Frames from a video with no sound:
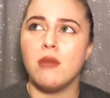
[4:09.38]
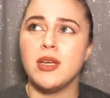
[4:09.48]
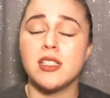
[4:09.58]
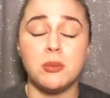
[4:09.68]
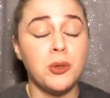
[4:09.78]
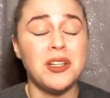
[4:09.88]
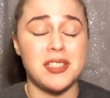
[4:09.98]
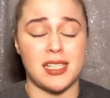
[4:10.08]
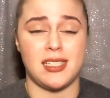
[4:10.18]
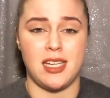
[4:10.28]
Is a pool
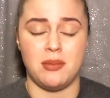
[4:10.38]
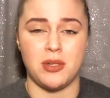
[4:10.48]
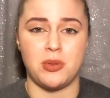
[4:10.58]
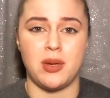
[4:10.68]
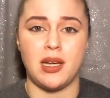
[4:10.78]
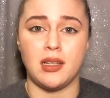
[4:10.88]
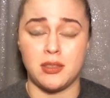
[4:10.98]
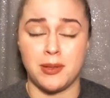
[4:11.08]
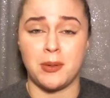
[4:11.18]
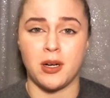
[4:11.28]
sex scene between
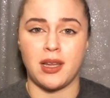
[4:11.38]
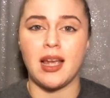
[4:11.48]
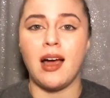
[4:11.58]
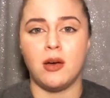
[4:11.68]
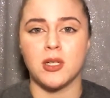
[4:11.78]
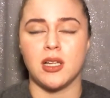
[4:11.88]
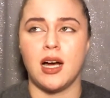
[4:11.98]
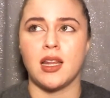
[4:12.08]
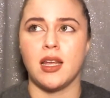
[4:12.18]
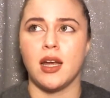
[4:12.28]
Elizabeth Berkley and Kyle
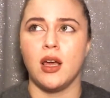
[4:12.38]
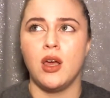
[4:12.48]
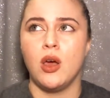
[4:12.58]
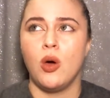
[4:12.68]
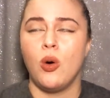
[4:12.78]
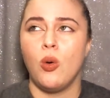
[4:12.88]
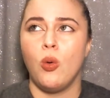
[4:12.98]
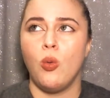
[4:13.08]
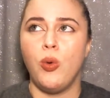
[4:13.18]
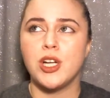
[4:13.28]
MacLachlan,
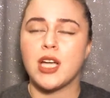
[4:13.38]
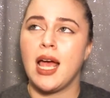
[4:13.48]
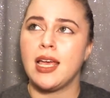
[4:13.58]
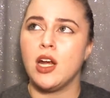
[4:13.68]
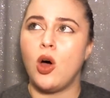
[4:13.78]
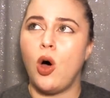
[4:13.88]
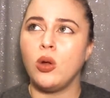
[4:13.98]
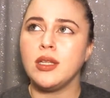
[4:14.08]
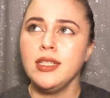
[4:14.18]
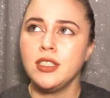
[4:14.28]
which I can
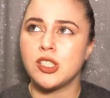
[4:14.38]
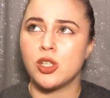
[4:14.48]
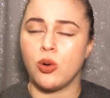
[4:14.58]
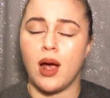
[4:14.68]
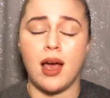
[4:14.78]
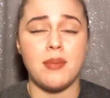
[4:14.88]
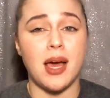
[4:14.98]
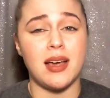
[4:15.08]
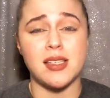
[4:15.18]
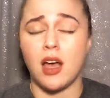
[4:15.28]
only describe
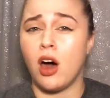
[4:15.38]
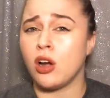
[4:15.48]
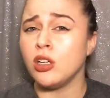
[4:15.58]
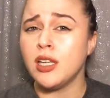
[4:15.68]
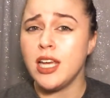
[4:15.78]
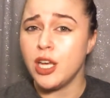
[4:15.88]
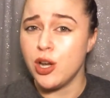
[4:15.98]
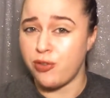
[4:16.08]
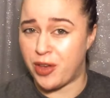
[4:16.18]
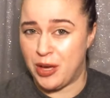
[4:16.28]
as utterly
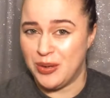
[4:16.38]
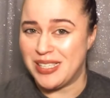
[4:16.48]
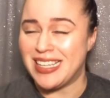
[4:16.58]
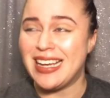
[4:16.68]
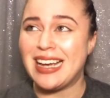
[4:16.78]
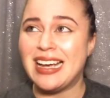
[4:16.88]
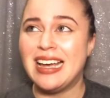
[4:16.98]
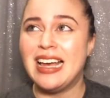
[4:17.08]
confusing